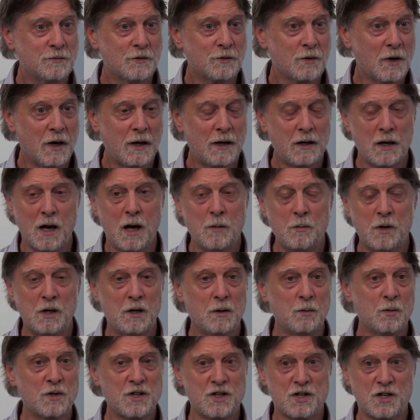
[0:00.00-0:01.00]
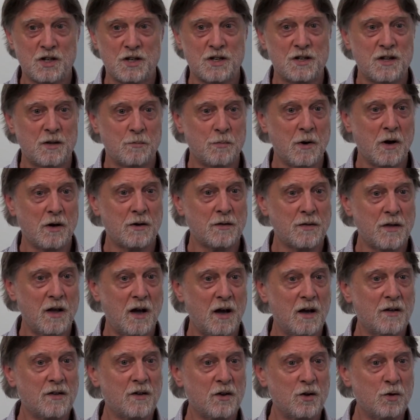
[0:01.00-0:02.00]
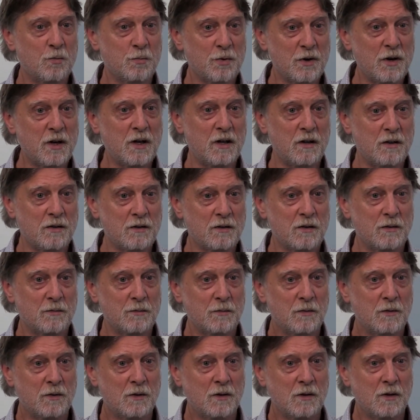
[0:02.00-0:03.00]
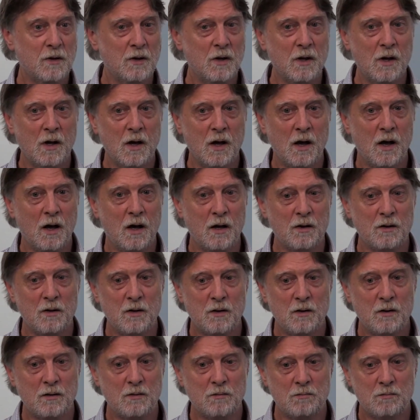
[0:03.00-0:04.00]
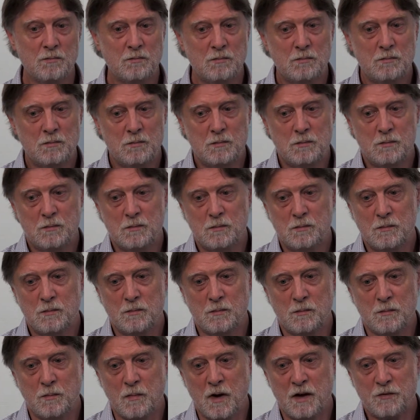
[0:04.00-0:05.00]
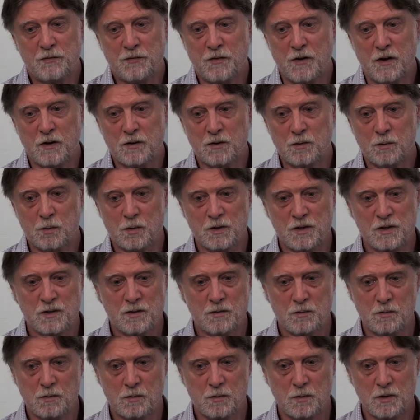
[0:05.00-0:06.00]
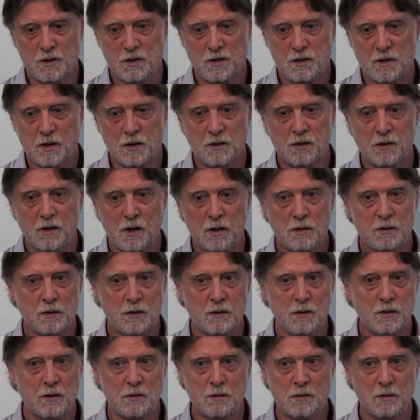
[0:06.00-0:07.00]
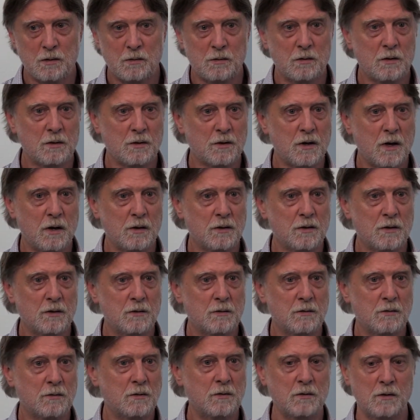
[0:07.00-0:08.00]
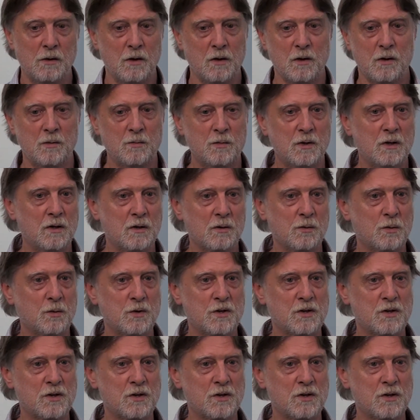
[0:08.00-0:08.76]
right? I mean, it was just part of the air that you breathed. And my father was a conductor, and that, you know, I mean,